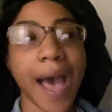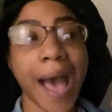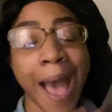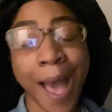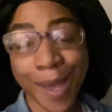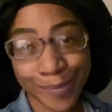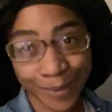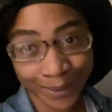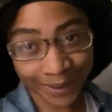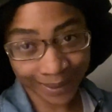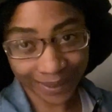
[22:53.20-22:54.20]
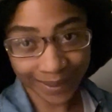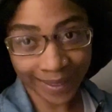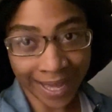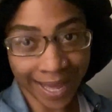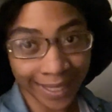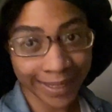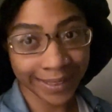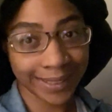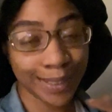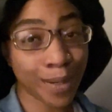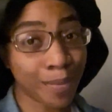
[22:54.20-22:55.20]
I will see you
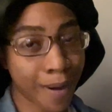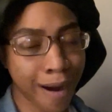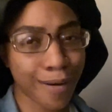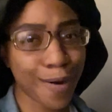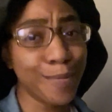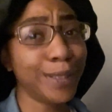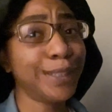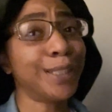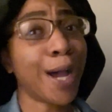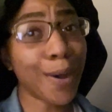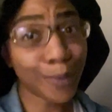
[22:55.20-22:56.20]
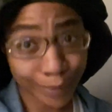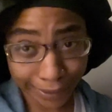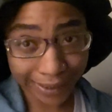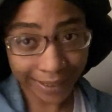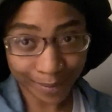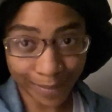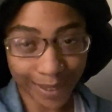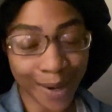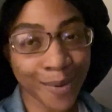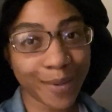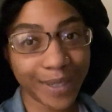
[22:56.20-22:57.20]
guys tomorrow, but y'all will see me
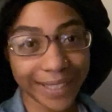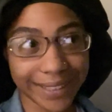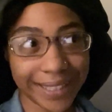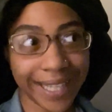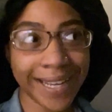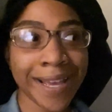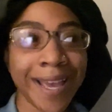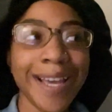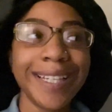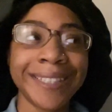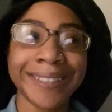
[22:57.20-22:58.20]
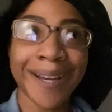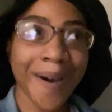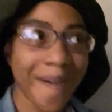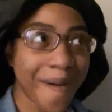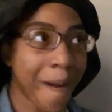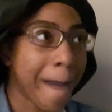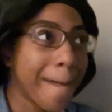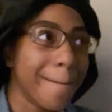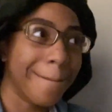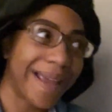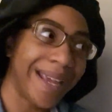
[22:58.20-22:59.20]
on Wednesday. So
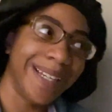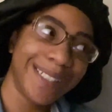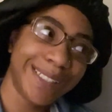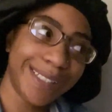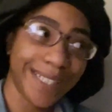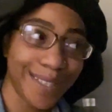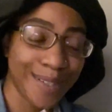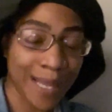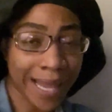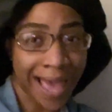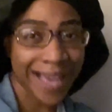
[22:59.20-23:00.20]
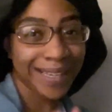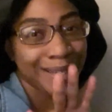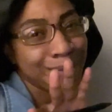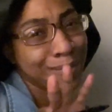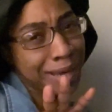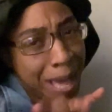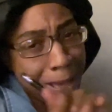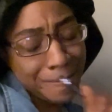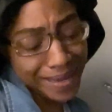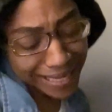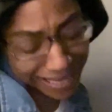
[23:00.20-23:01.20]
make sure you like comment